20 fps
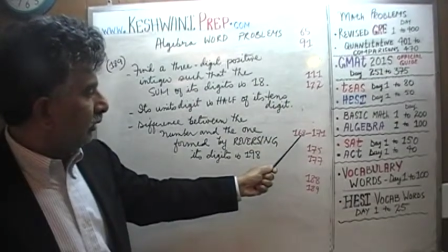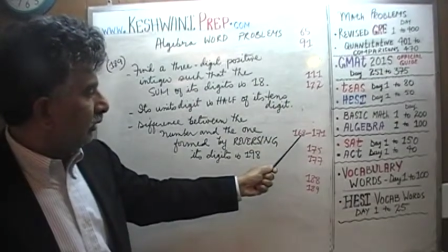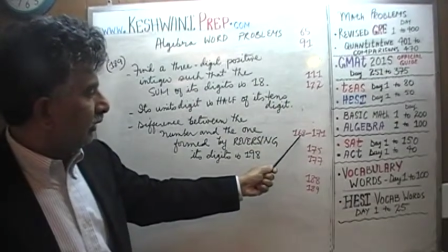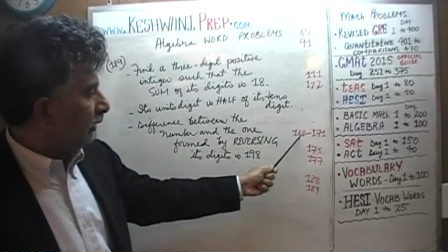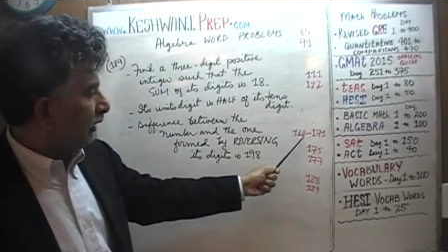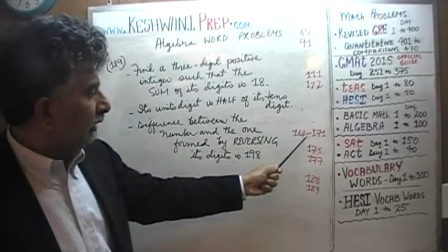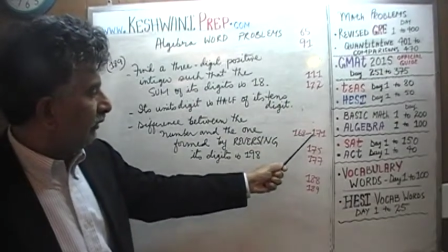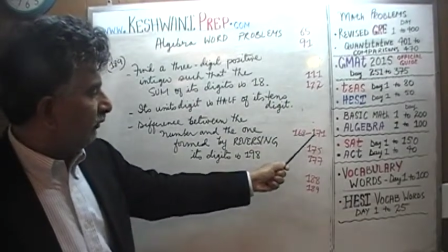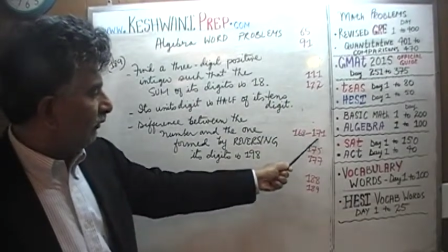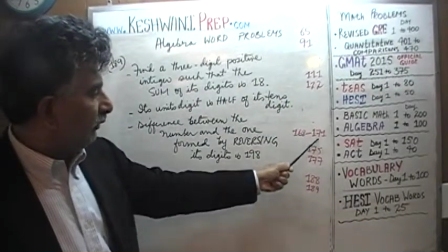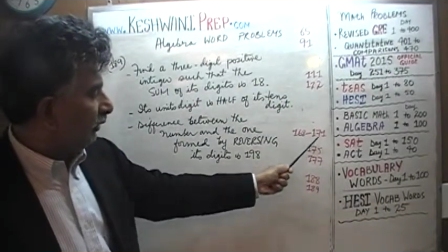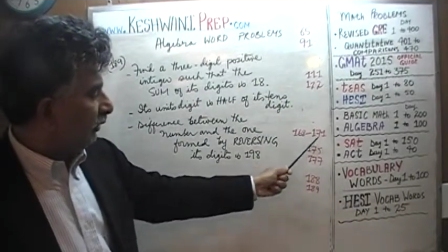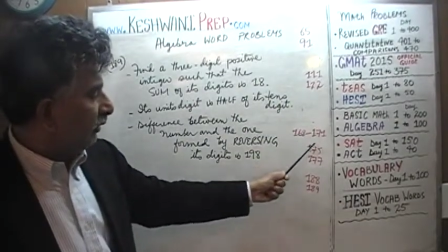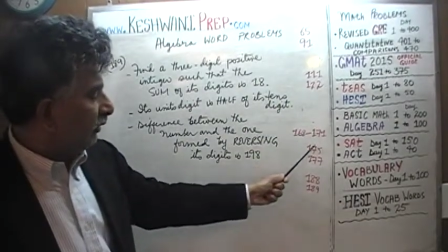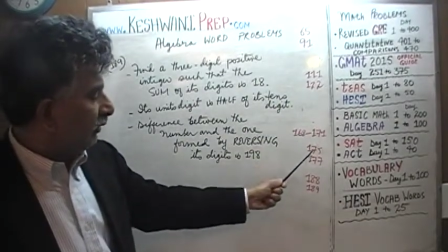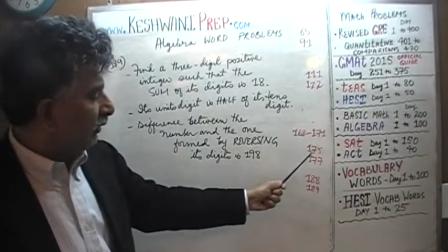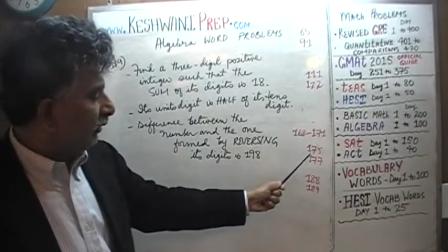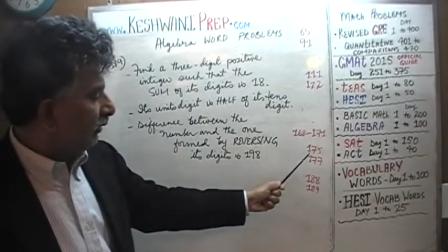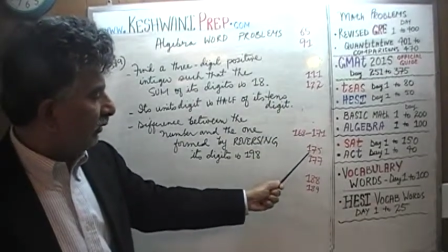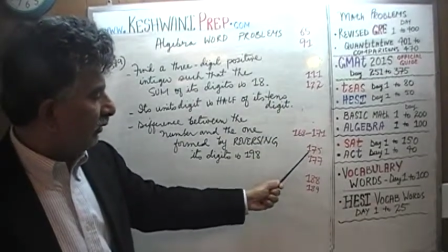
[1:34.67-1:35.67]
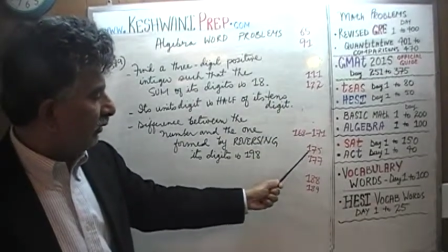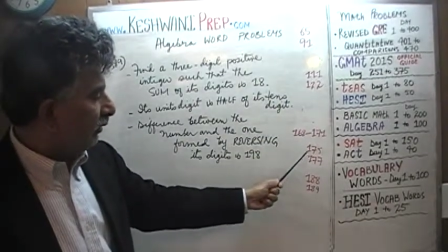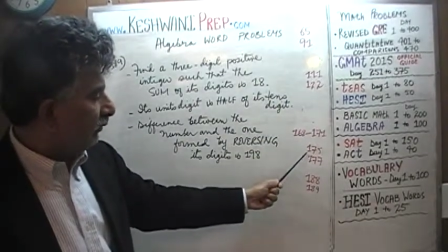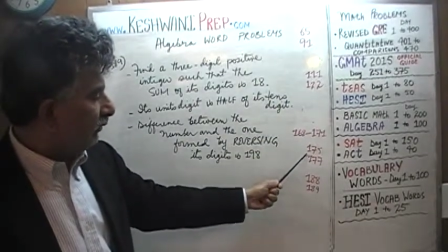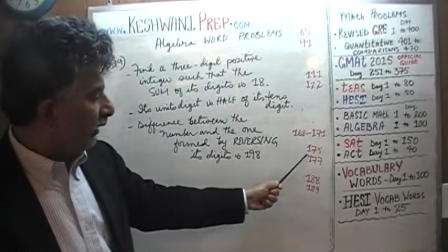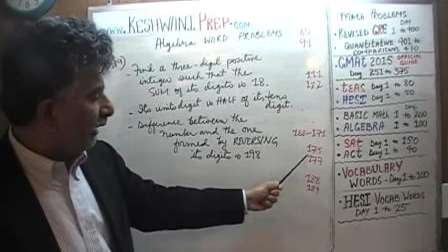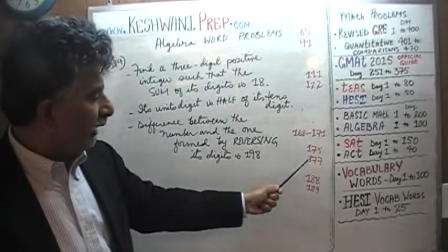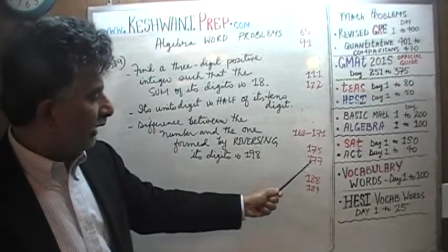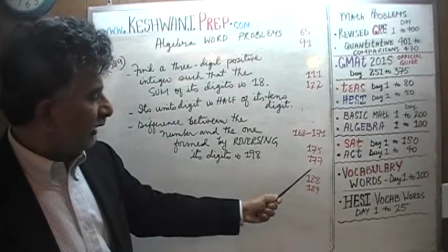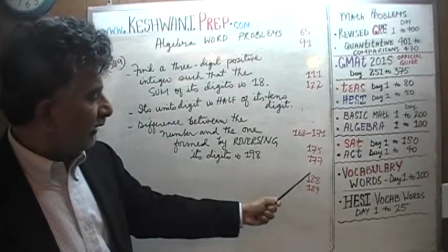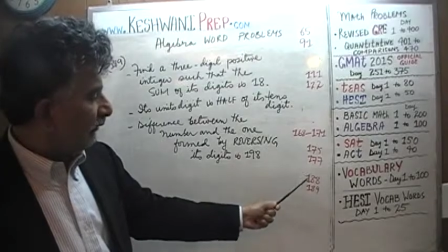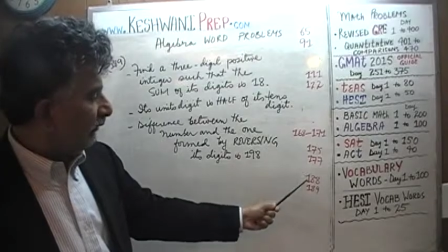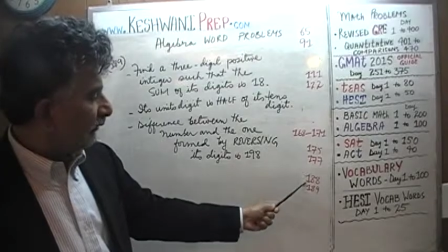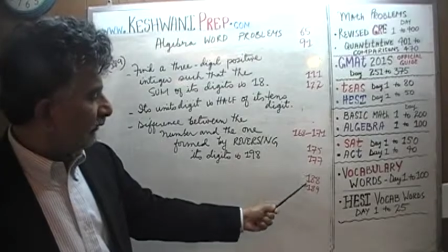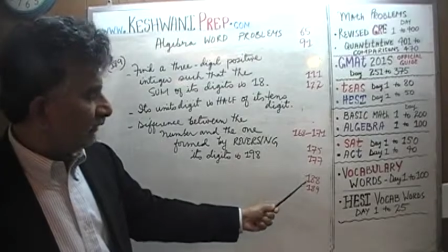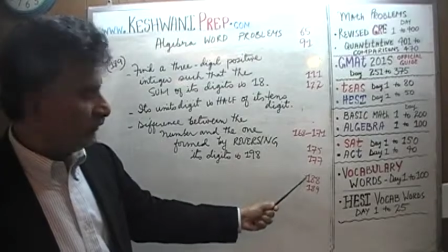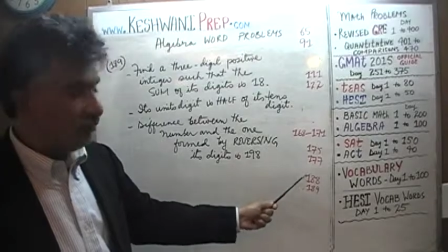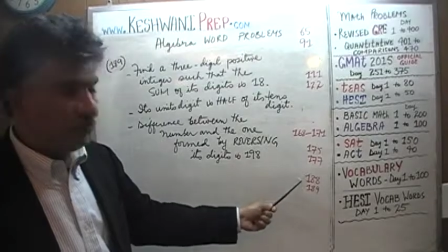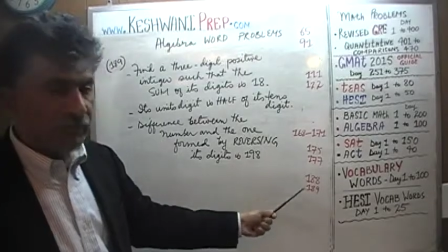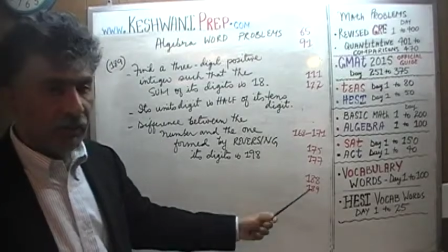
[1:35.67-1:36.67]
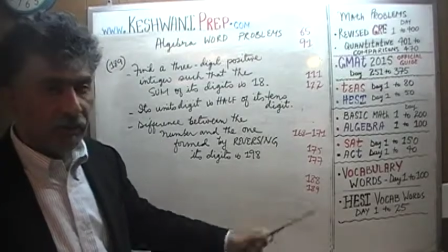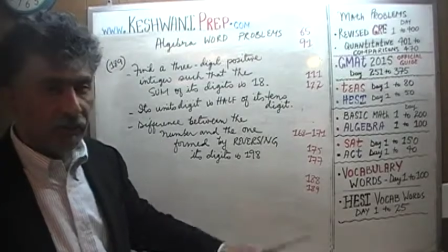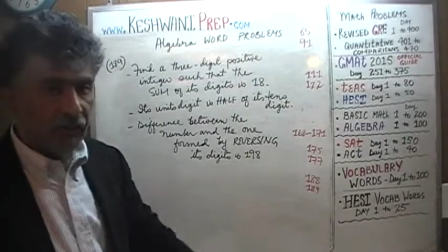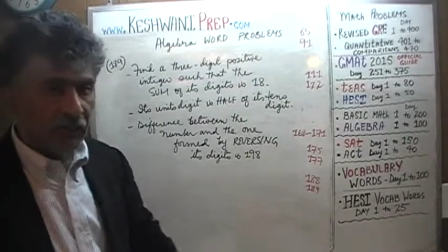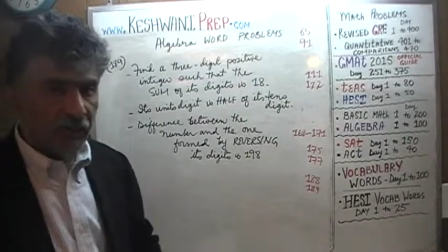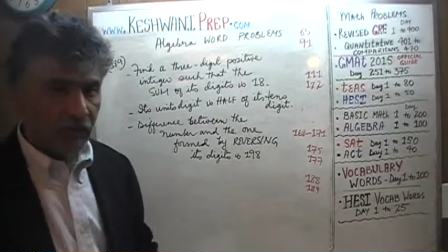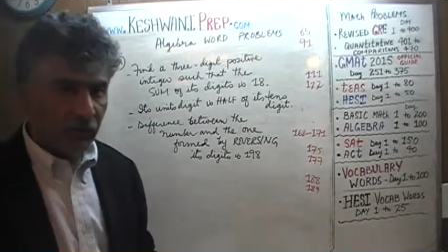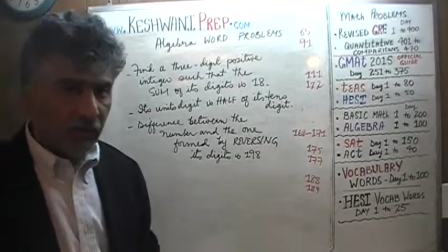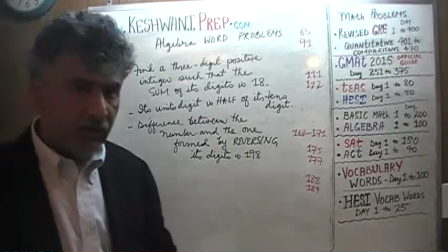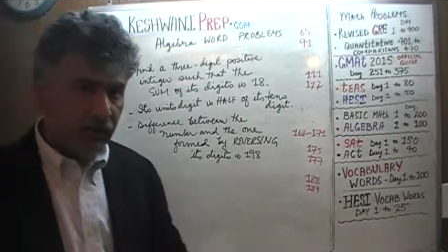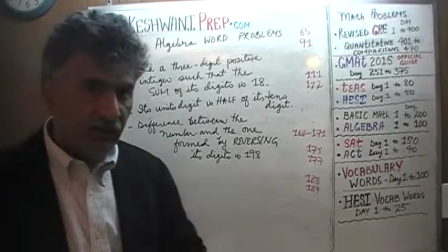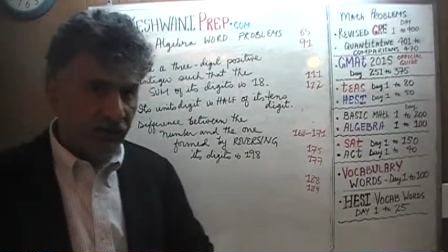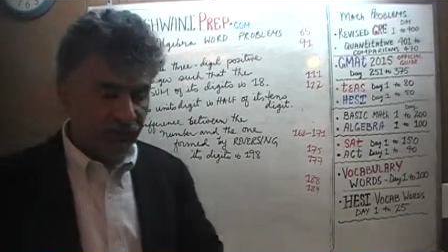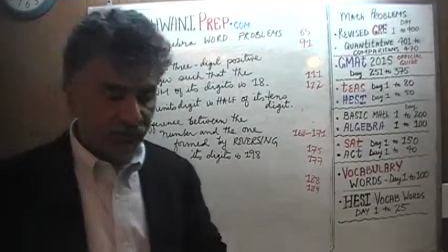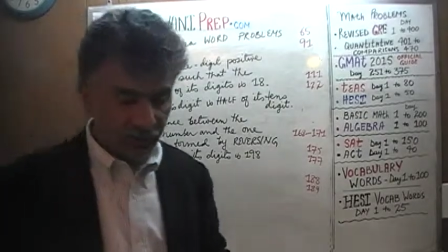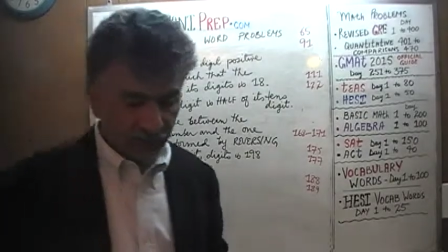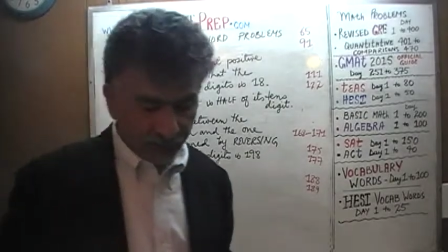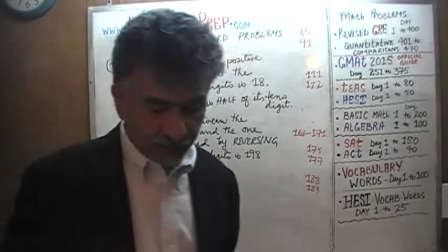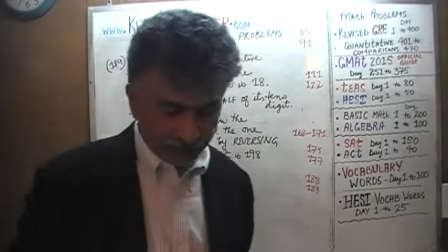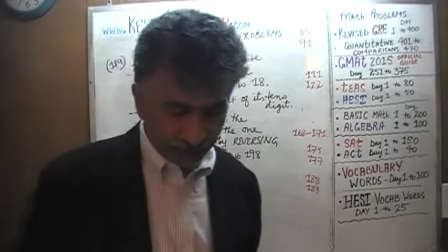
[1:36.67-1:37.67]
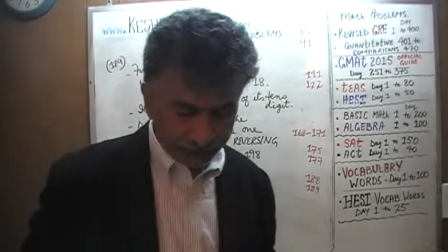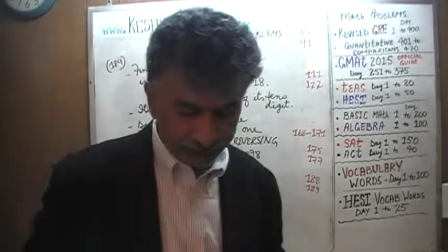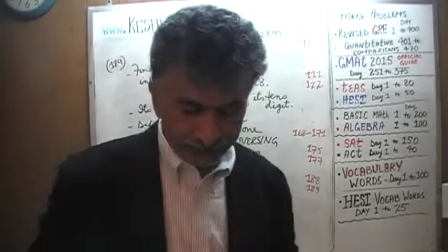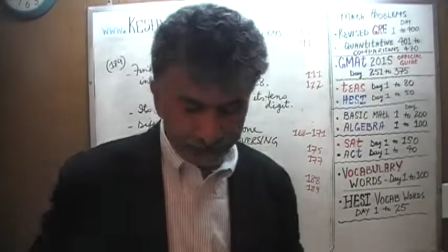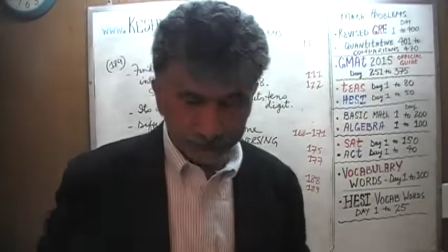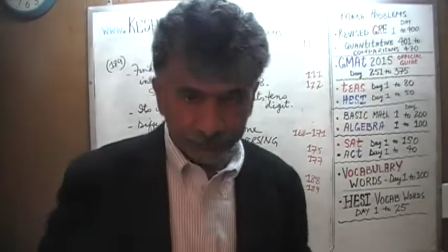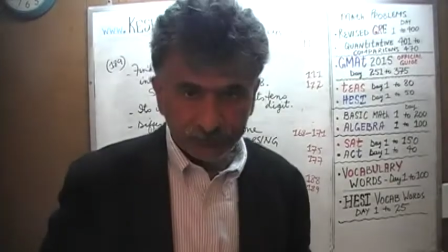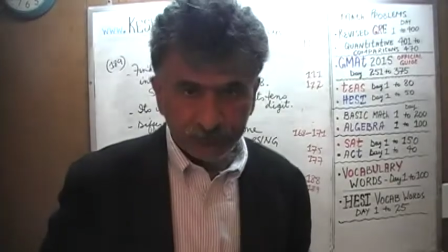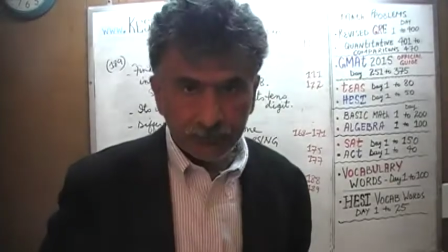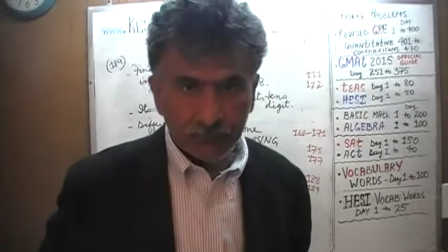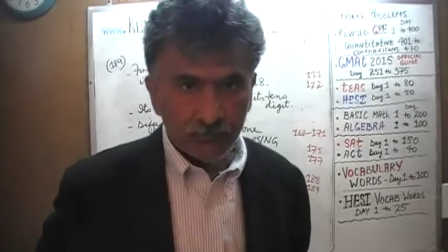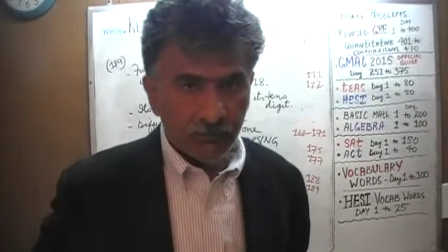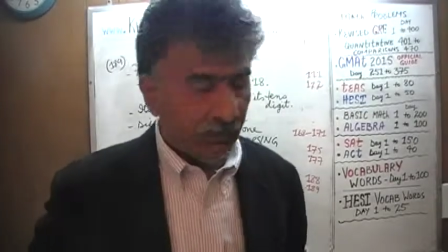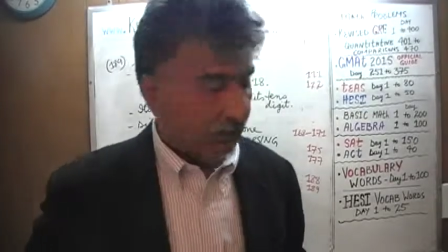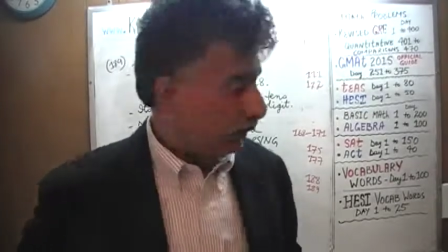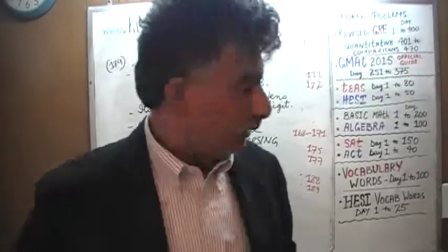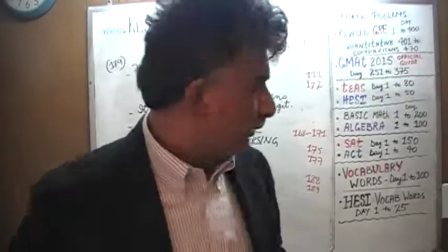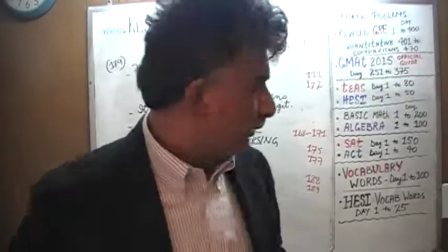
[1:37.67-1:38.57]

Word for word: three four five six we have done about a dozen of them but